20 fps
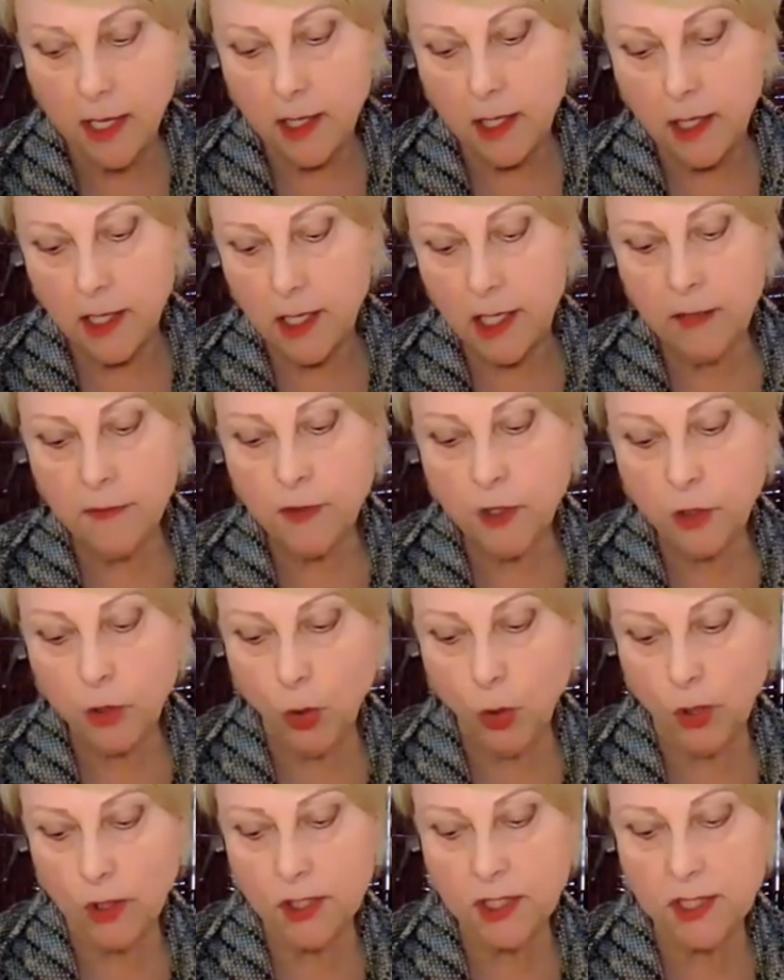In the
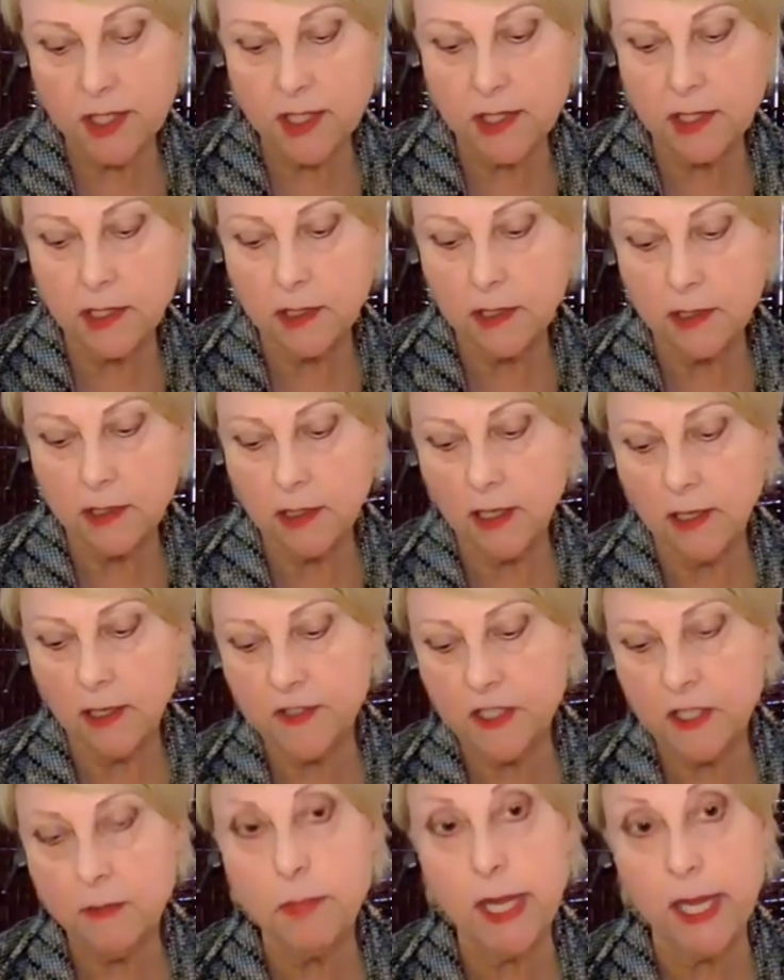course of
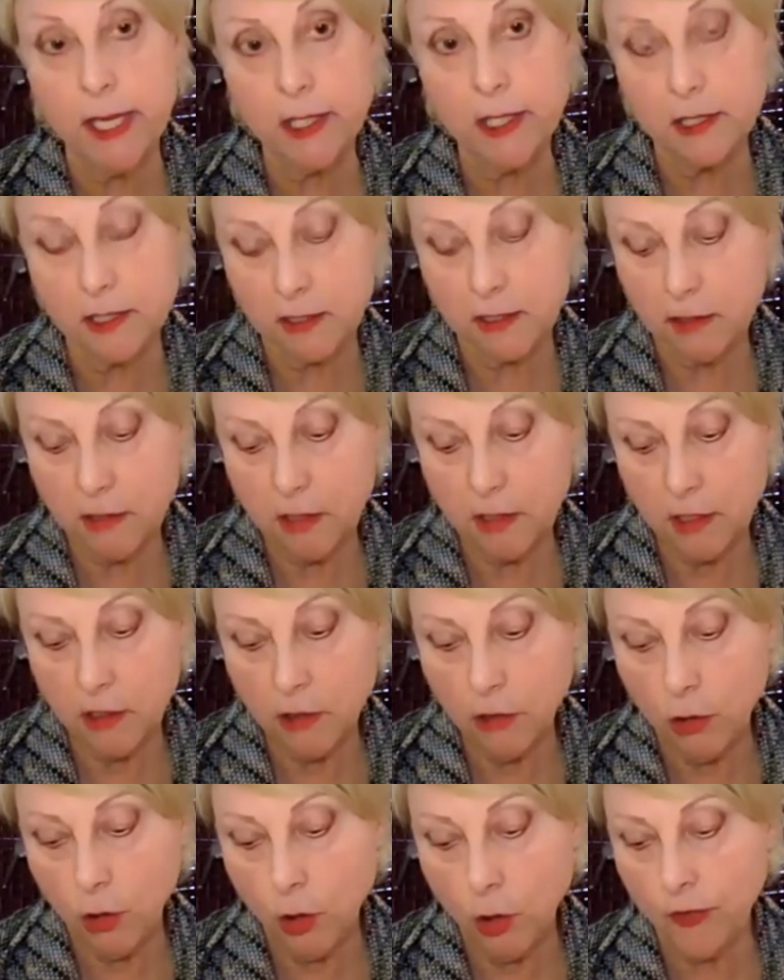debate
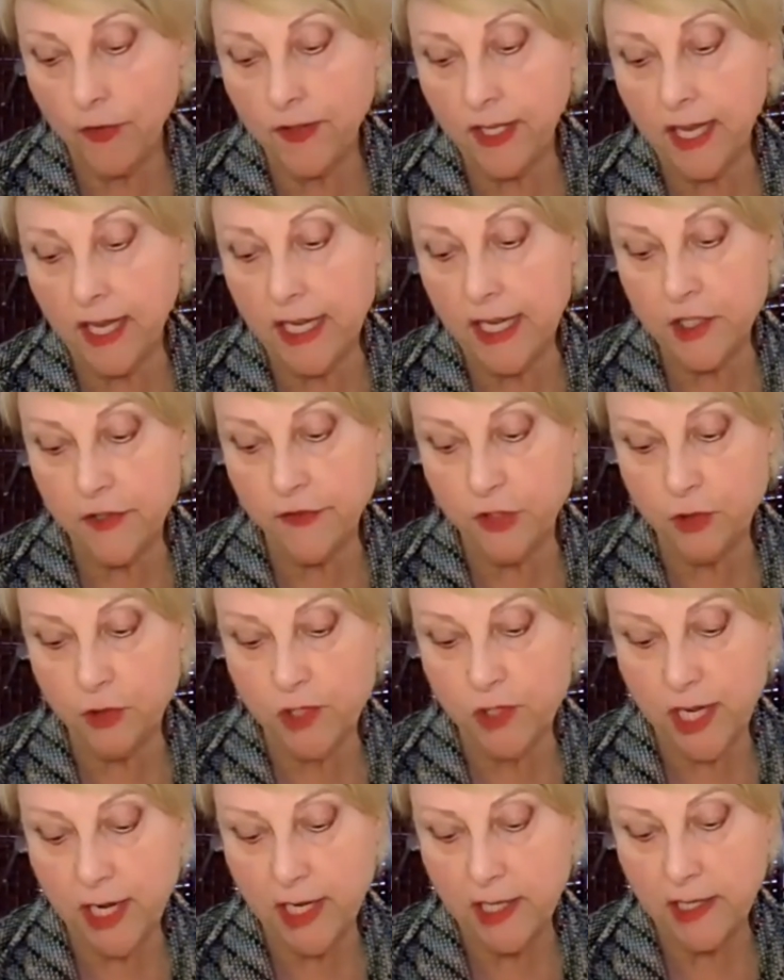over the last few
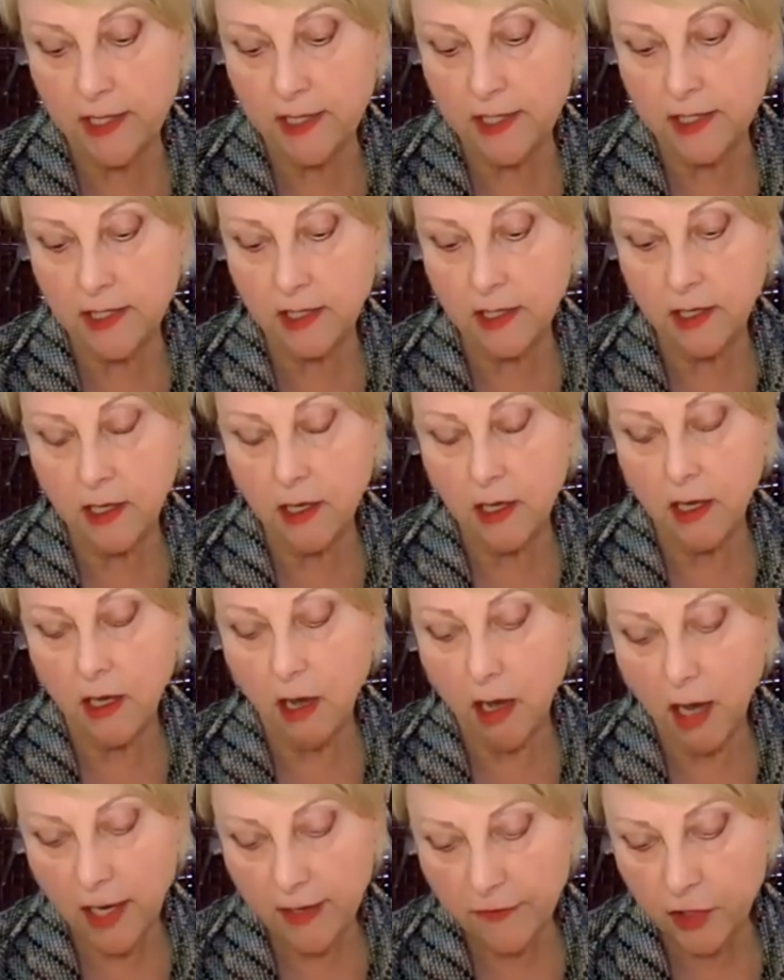days,
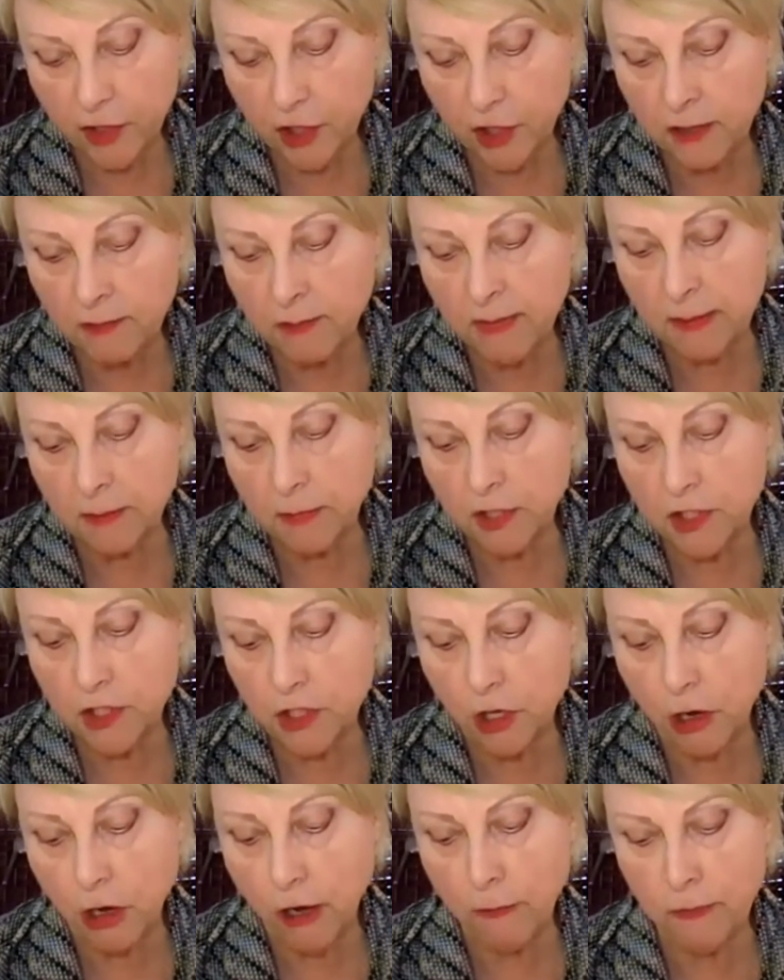I've heard members
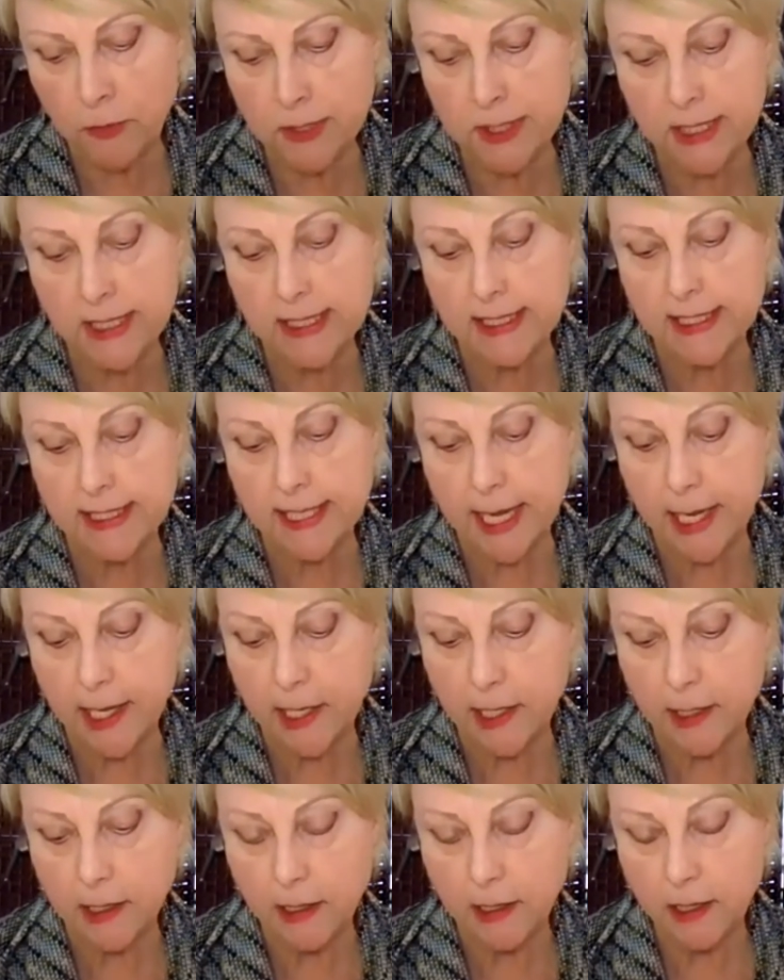opposite
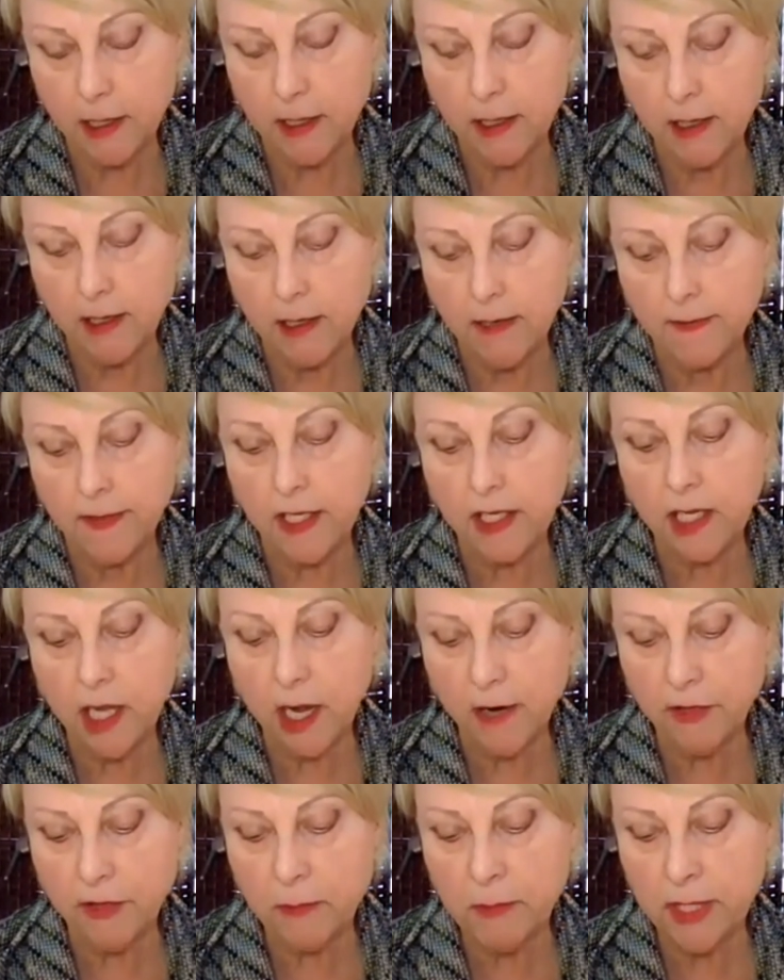say that
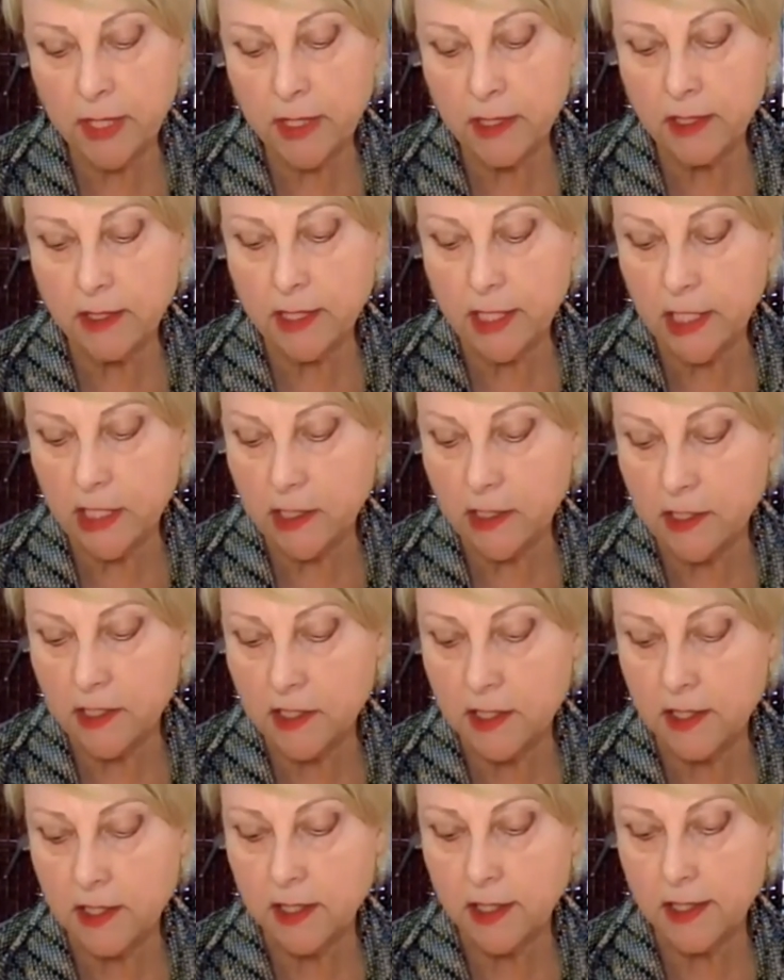government
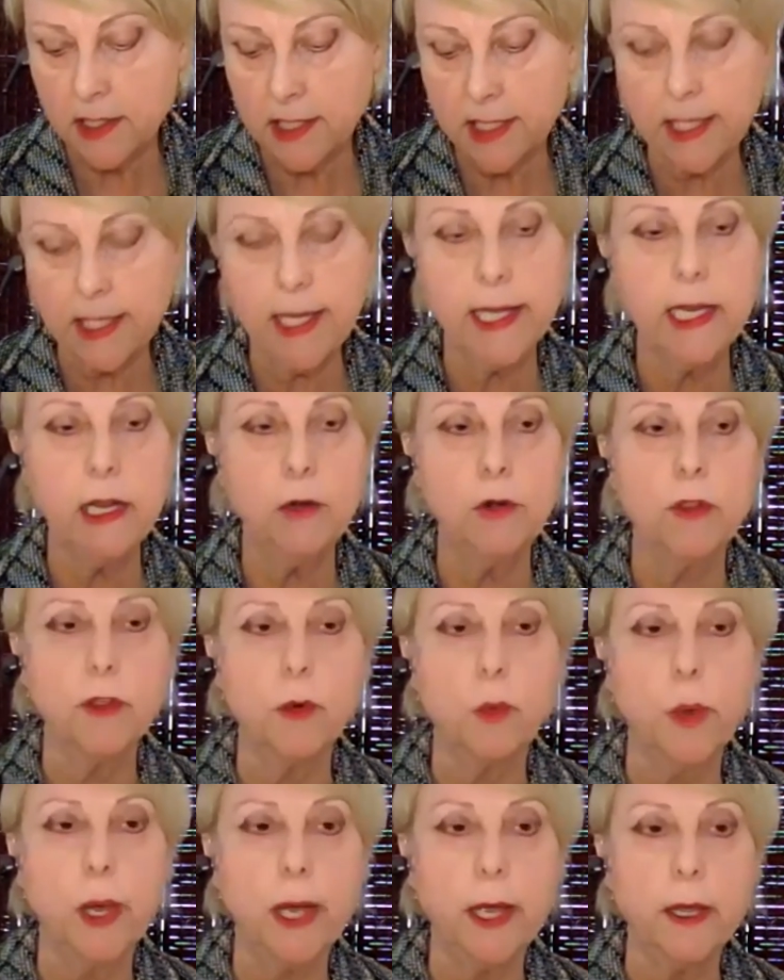needs to get out of the way.